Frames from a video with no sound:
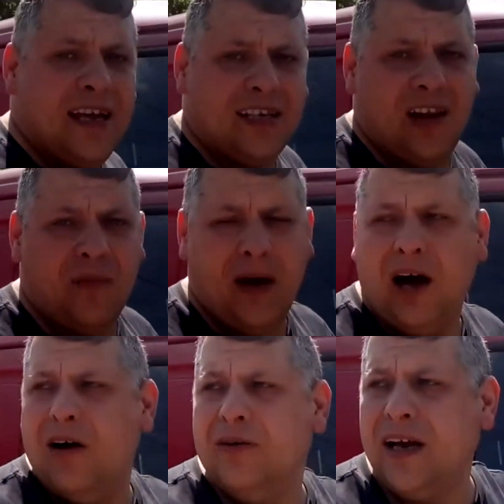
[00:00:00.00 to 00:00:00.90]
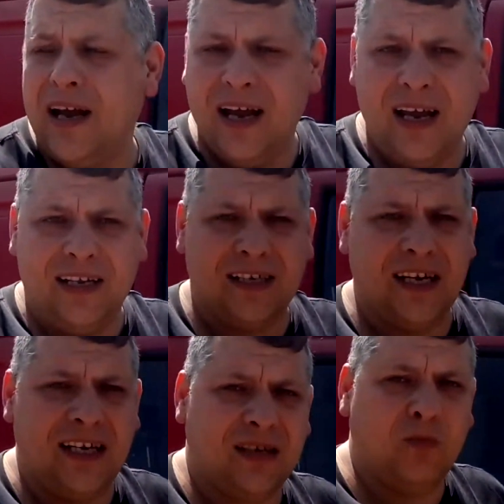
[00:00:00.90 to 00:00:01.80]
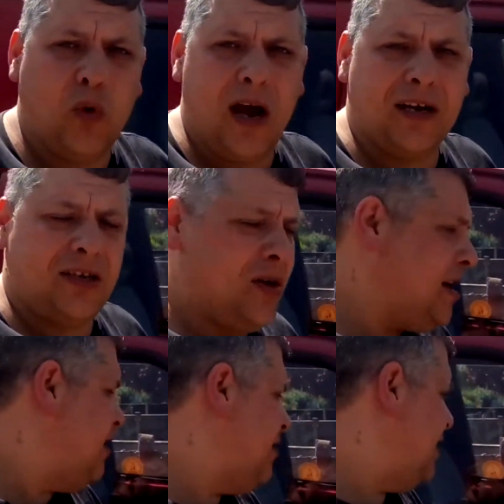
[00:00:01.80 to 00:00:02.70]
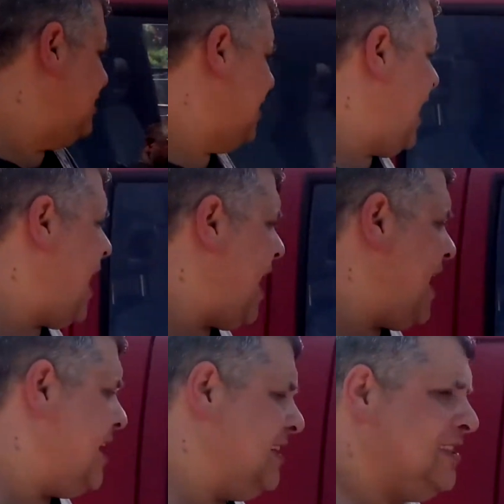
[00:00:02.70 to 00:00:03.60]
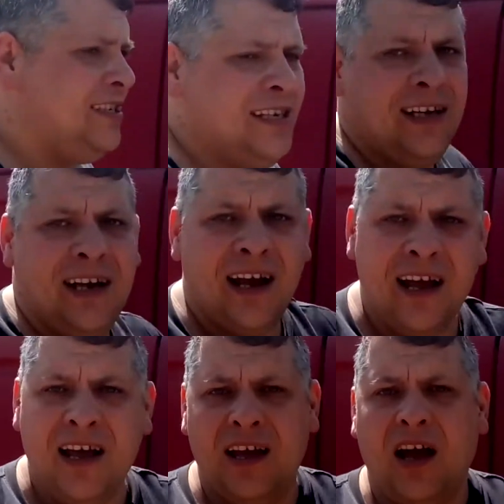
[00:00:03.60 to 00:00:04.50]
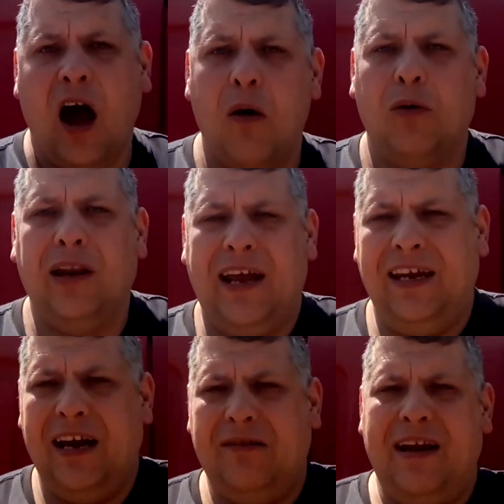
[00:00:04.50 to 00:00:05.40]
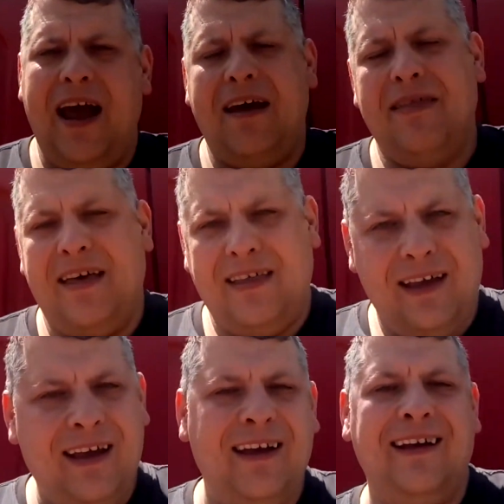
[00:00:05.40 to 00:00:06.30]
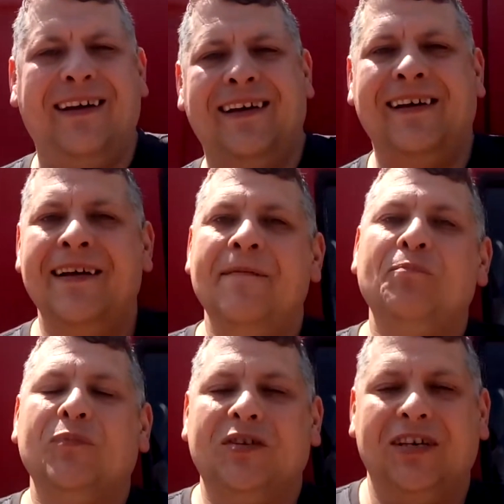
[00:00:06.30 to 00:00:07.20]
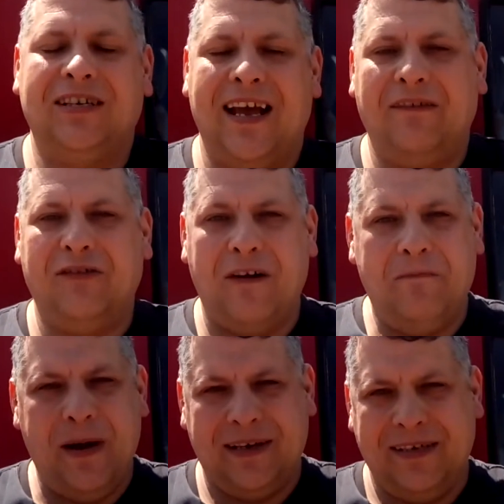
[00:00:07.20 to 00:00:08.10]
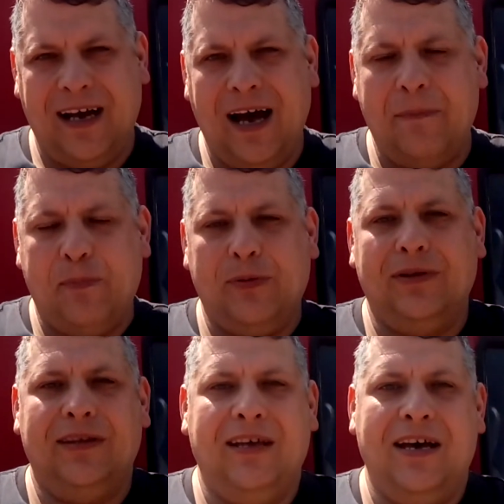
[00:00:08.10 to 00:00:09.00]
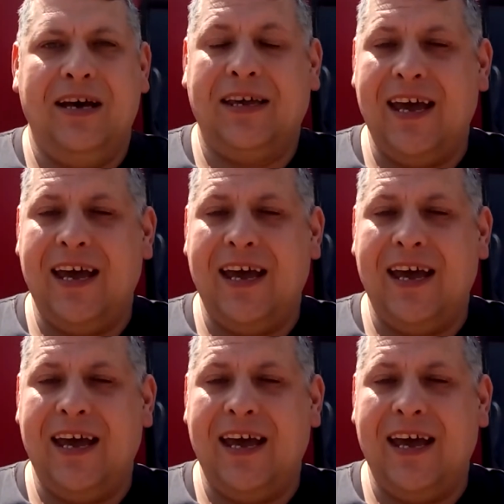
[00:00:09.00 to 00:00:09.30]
It's a little bit older. It does need some work doing on it, and I will let you know now that just after I'd picked it up, the